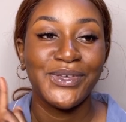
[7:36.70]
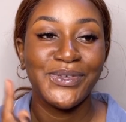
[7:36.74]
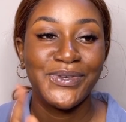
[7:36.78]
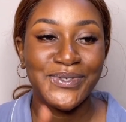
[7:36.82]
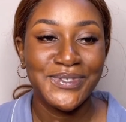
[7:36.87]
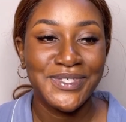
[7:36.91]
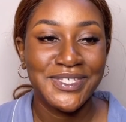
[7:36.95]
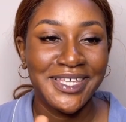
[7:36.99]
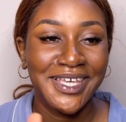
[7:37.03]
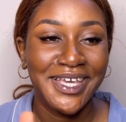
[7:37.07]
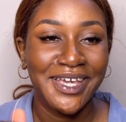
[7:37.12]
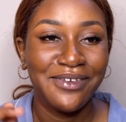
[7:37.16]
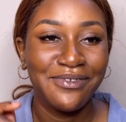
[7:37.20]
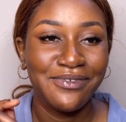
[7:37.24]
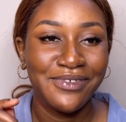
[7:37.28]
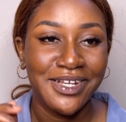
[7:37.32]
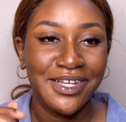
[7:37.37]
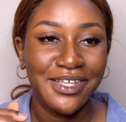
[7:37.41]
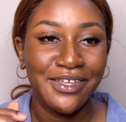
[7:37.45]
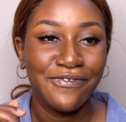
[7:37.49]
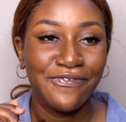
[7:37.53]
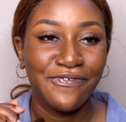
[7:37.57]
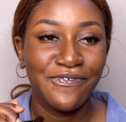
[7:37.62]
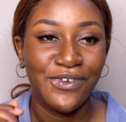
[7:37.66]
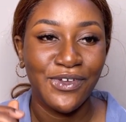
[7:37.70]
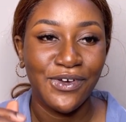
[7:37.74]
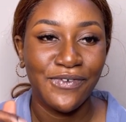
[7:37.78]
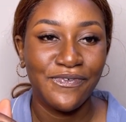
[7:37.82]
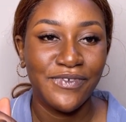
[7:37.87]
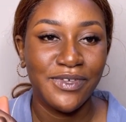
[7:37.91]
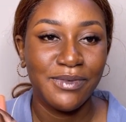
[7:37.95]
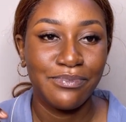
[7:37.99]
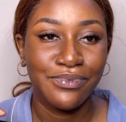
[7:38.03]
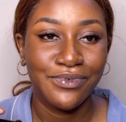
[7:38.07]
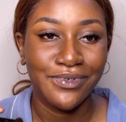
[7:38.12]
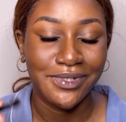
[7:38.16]
you're using a really fluffy
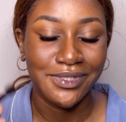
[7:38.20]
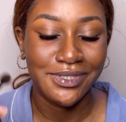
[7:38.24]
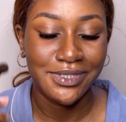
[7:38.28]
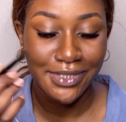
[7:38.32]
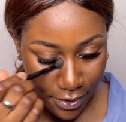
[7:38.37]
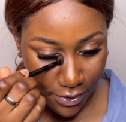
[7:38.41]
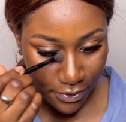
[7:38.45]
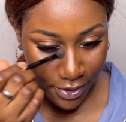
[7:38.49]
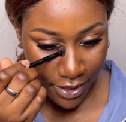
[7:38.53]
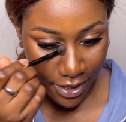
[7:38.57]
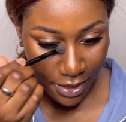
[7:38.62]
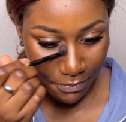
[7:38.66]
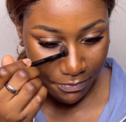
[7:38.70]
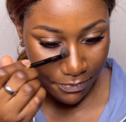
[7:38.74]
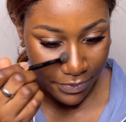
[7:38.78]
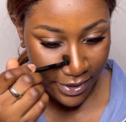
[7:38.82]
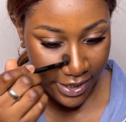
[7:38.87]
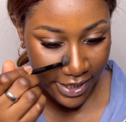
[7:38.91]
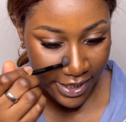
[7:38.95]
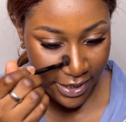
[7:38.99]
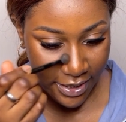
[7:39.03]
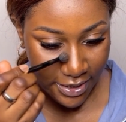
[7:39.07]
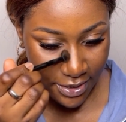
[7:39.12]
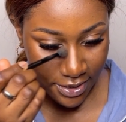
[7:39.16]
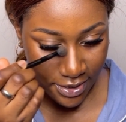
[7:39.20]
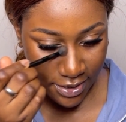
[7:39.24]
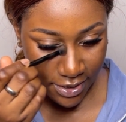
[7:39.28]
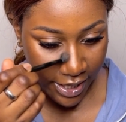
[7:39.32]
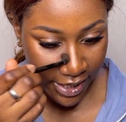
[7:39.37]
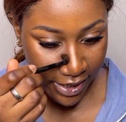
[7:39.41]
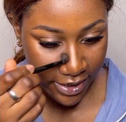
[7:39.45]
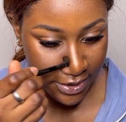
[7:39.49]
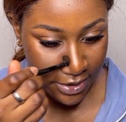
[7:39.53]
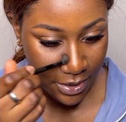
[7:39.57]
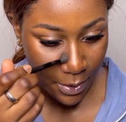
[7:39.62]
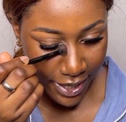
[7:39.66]
brush, you can blend
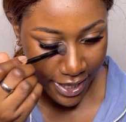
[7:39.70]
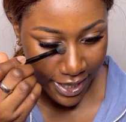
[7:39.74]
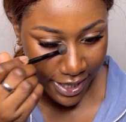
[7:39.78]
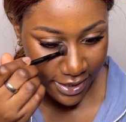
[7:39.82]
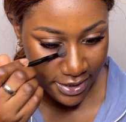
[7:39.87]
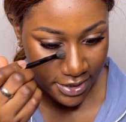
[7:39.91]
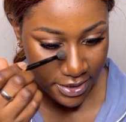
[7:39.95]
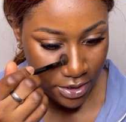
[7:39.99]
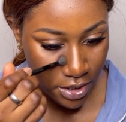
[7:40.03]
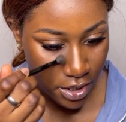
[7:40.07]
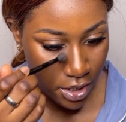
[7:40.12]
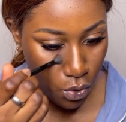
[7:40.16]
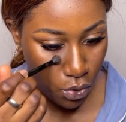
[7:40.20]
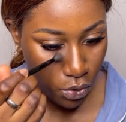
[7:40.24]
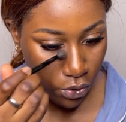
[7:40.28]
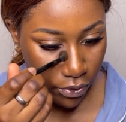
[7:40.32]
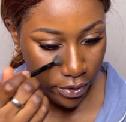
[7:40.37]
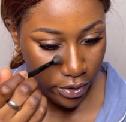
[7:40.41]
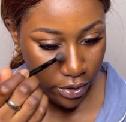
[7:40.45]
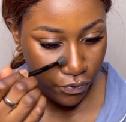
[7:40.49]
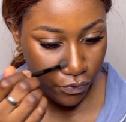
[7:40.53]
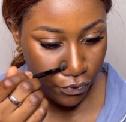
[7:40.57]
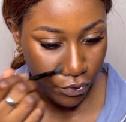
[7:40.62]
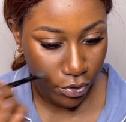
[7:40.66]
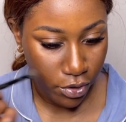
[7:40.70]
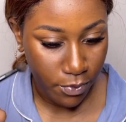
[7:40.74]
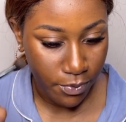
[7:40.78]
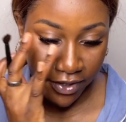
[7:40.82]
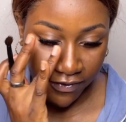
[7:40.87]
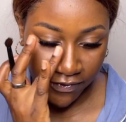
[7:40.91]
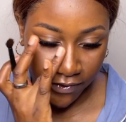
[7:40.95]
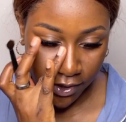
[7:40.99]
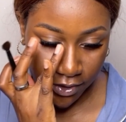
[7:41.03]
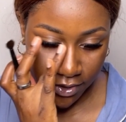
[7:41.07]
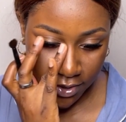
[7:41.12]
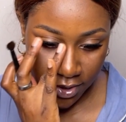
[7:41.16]
and pat or rub. If
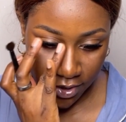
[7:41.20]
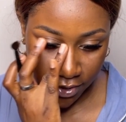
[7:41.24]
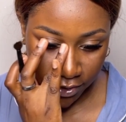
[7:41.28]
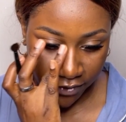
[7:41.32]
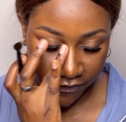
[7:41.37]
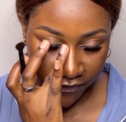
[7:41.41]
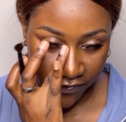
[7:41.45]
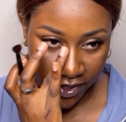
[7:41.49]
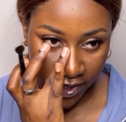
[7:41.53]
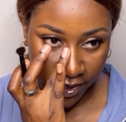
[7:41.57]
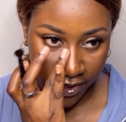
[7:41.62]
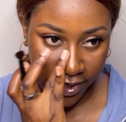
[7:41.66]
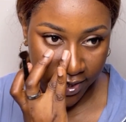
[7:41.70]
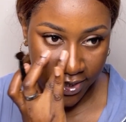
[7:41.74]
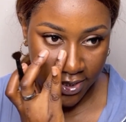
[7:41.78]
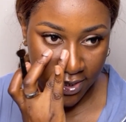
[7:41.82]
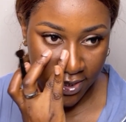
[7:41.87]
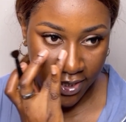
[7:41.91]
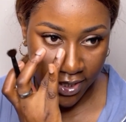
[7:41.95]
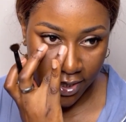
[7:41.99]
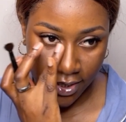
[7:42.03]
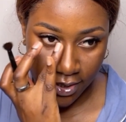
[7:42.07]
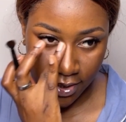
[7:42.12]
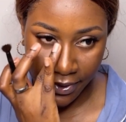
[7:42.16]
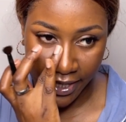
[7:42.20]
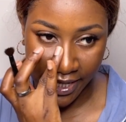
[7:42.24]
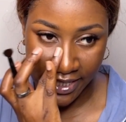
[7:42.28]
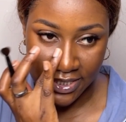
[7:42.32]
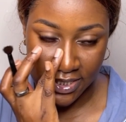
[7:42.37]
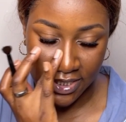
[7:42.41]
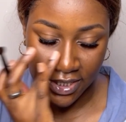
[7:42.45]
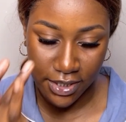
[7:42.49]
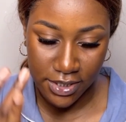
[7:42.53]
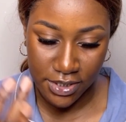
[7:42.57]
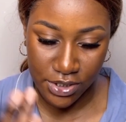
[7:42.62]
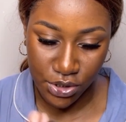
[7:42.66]
you're using your fingers, then
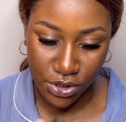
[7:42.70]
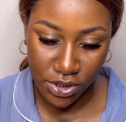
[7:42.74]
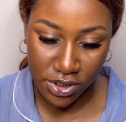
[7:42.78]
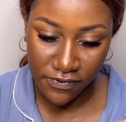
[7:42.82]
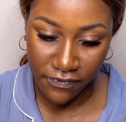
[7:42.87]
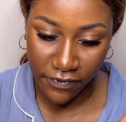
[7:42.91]
patting is just